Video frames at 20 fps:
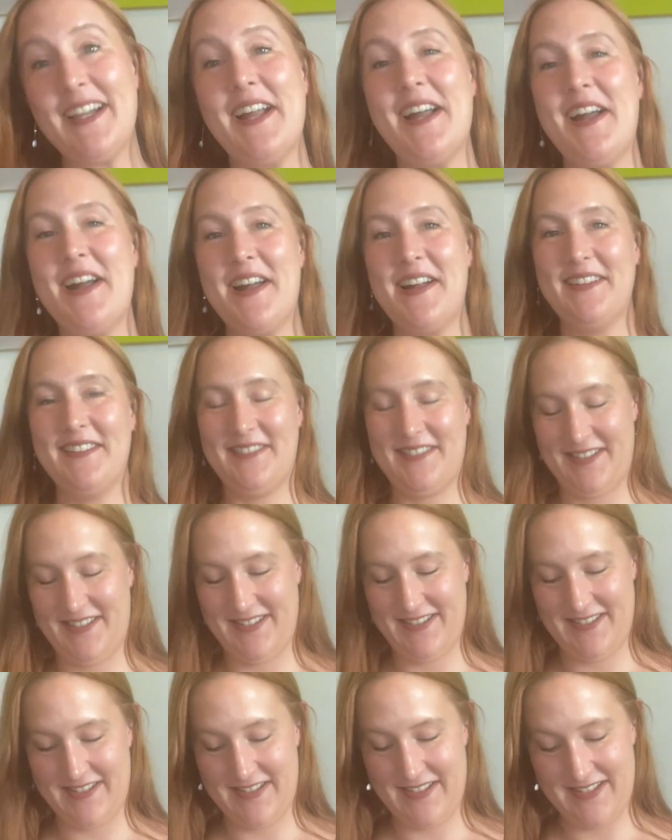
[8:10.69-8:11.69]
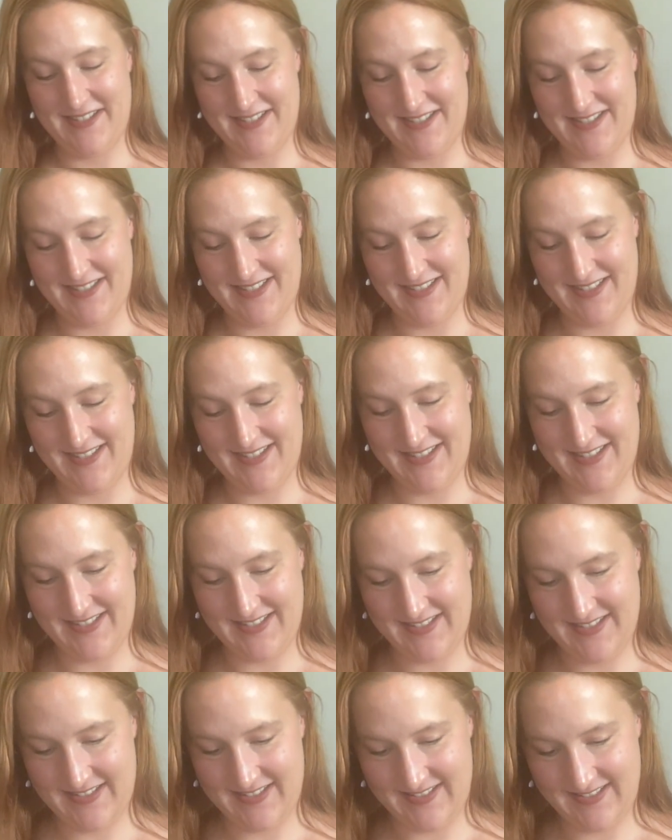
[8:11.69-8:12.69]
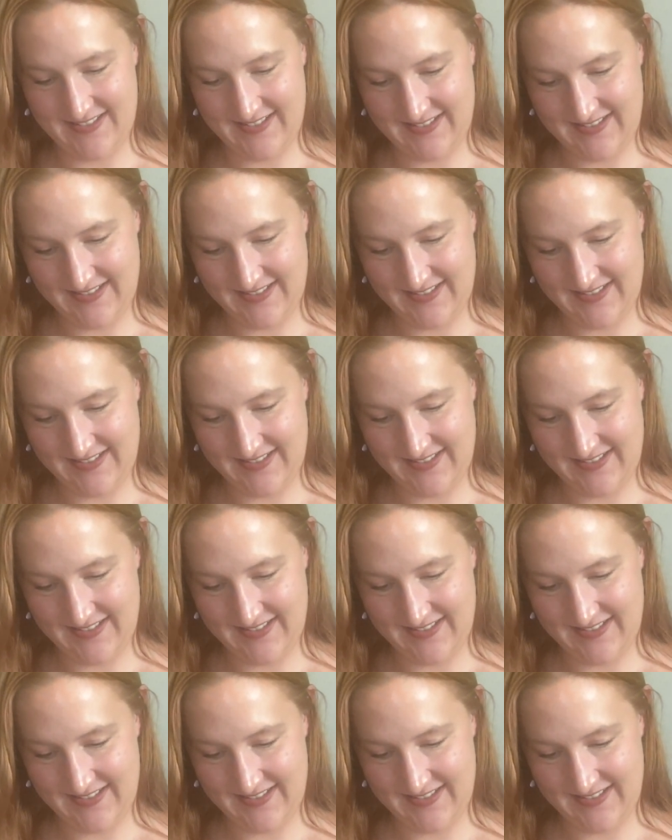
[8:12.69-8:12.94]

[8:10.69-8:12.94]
(no one is talking)